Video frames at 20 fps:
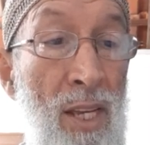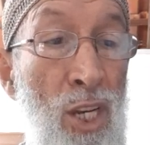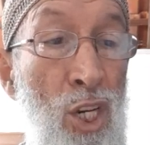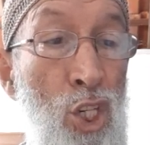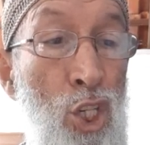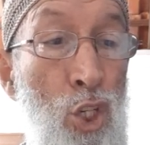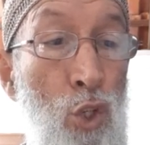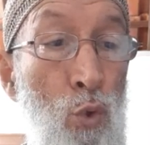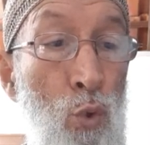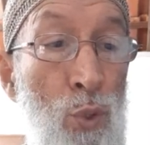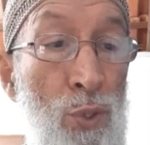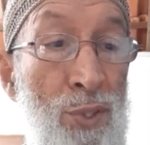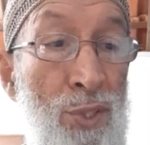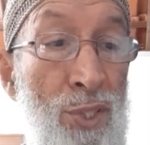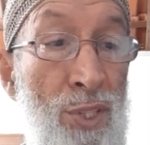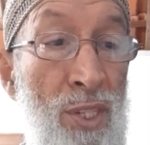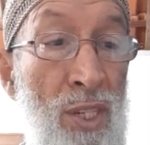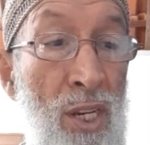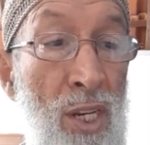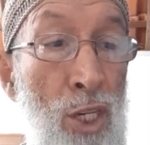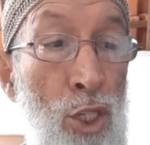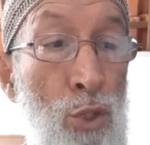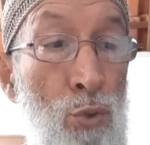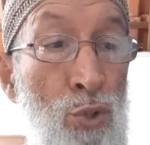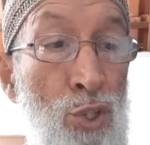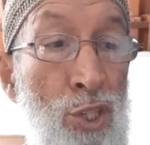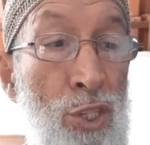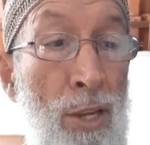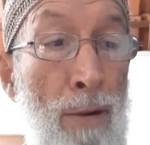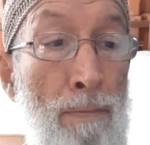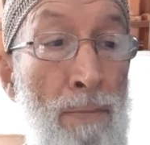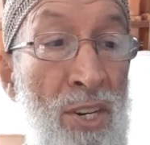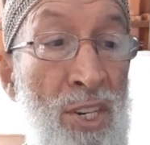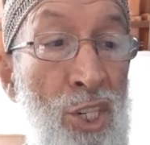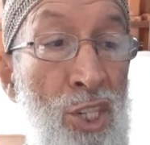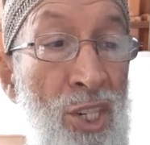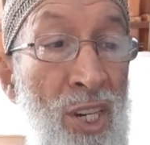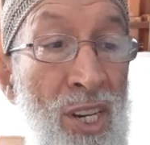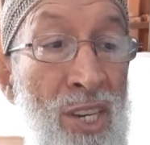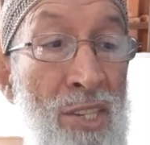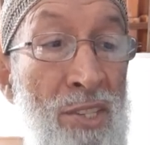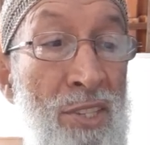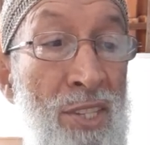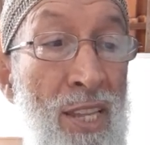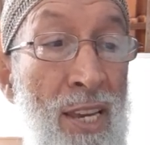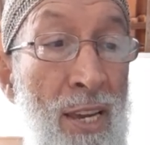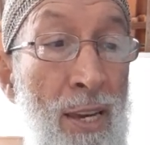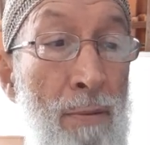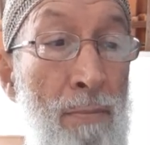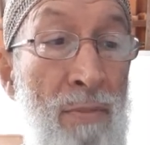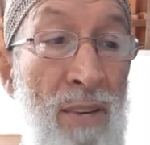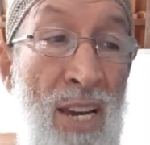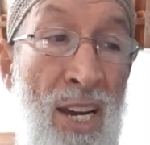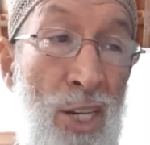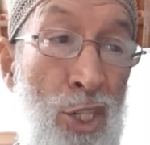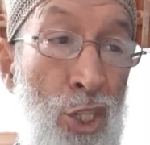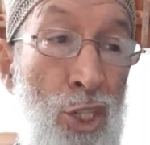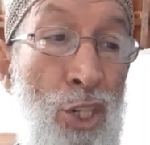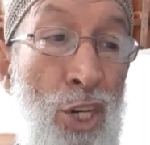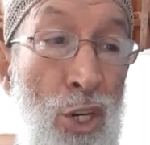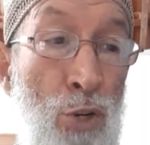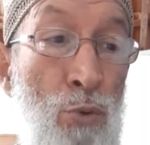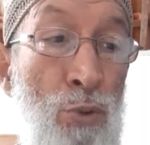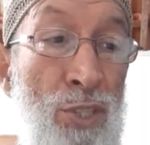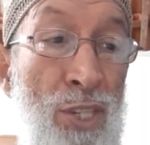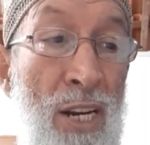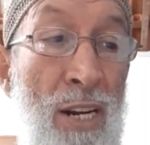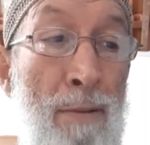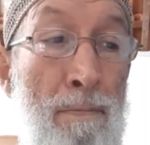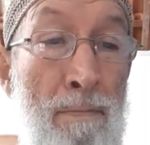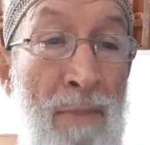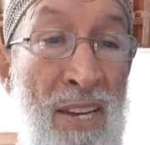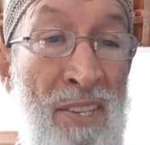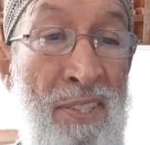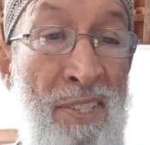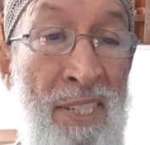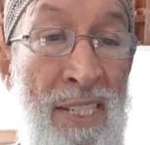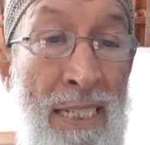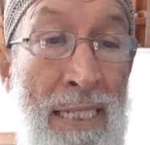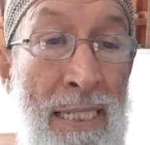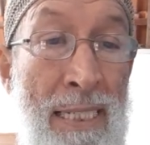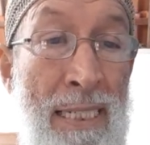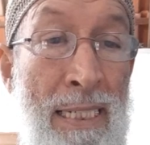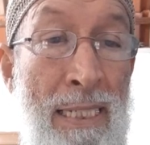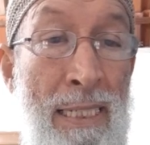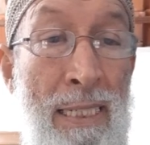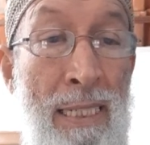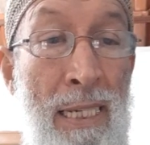chose to establish his name at Jerusalem, my city.